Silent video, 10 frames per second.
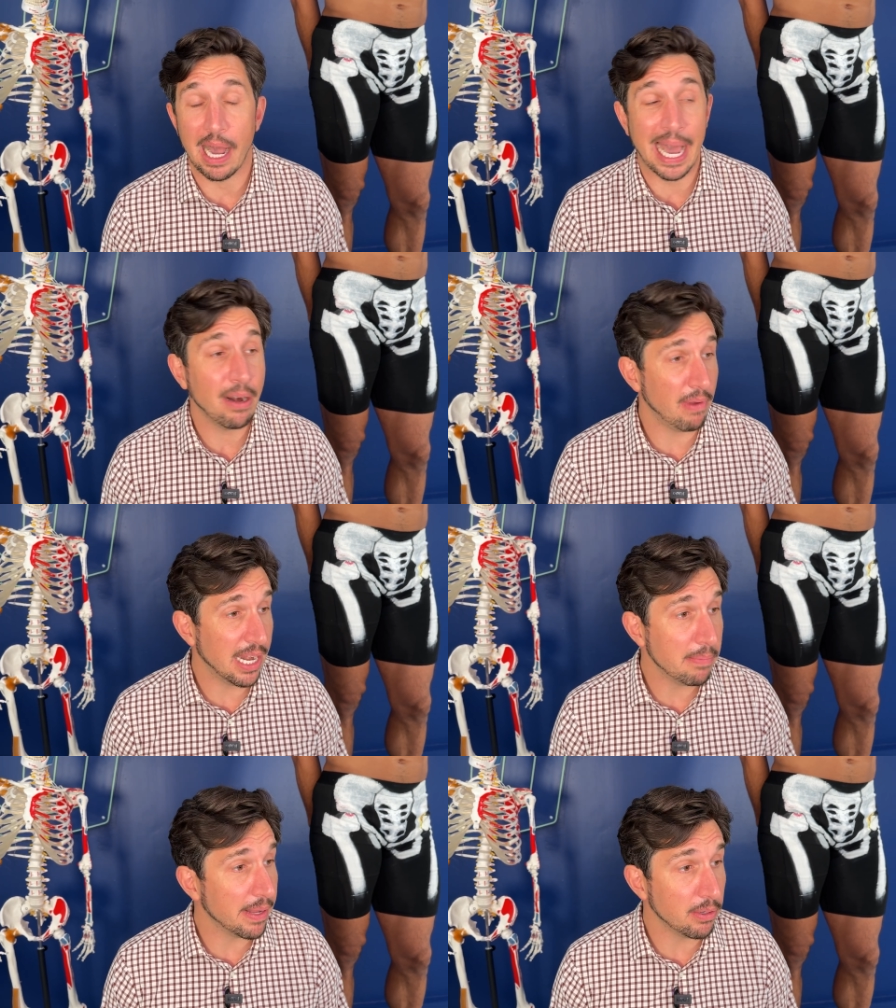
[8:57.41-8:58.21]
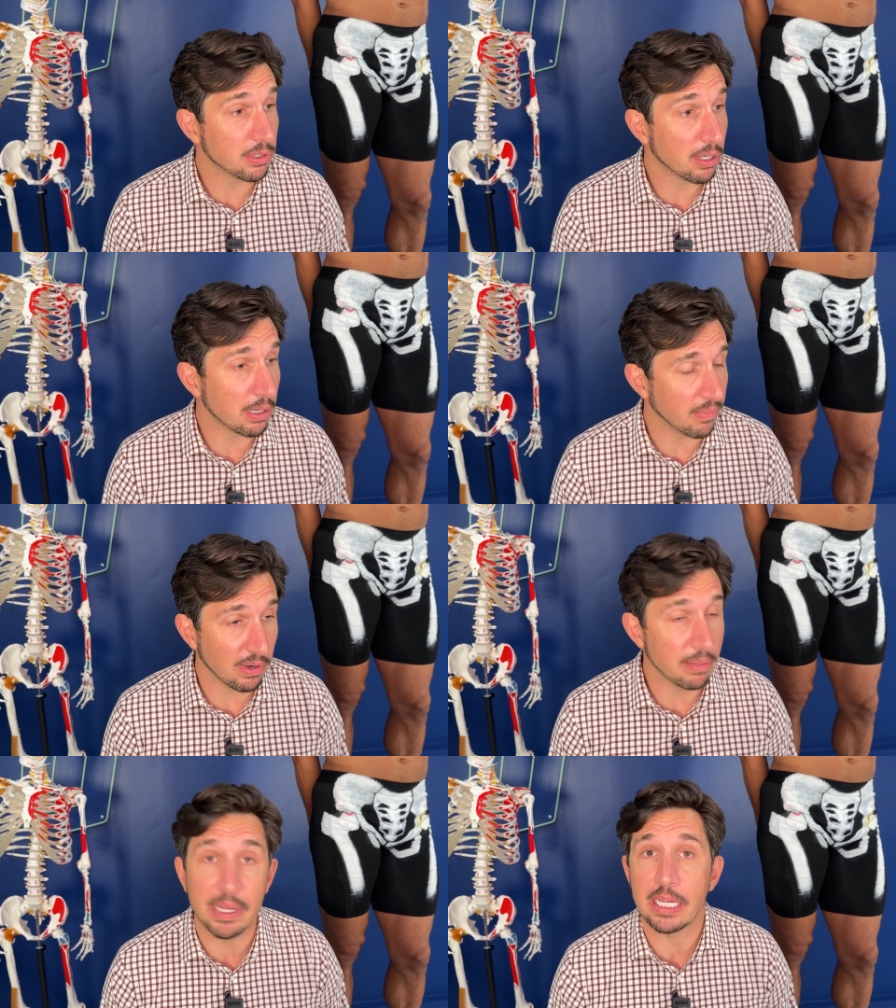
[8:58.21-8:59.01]
I don't know anybody who's heard it more
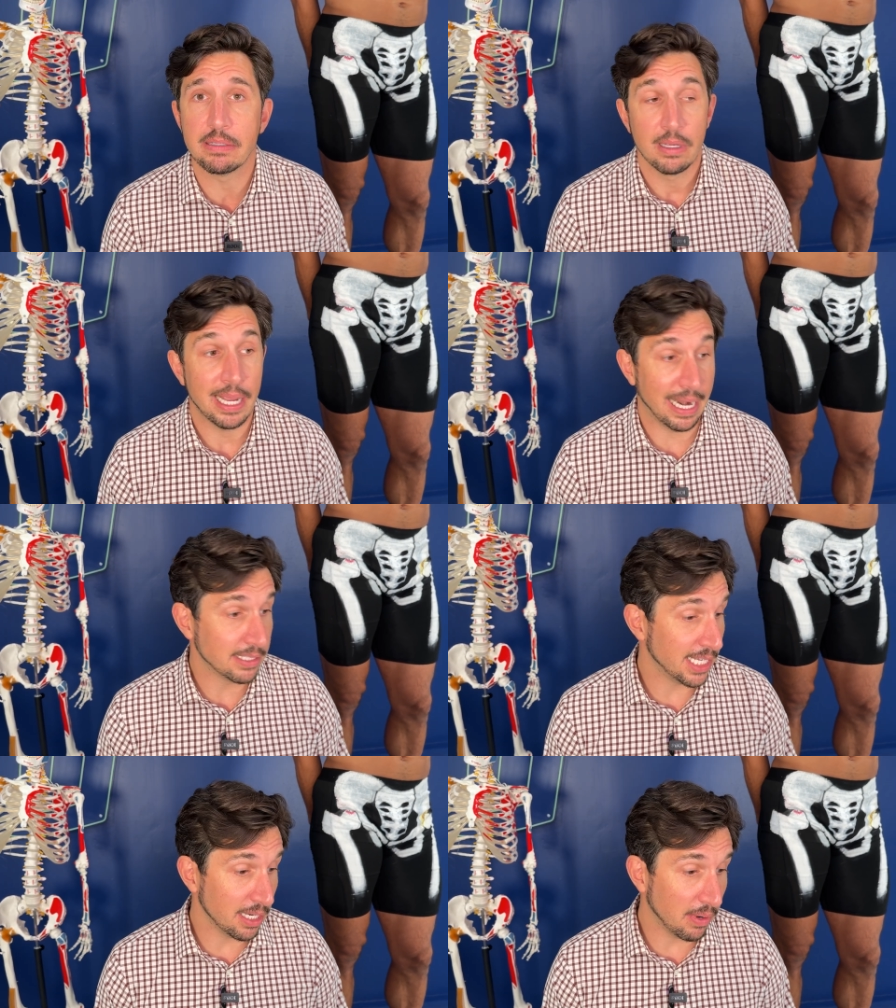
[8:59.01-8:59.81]
than me. And I'll tell you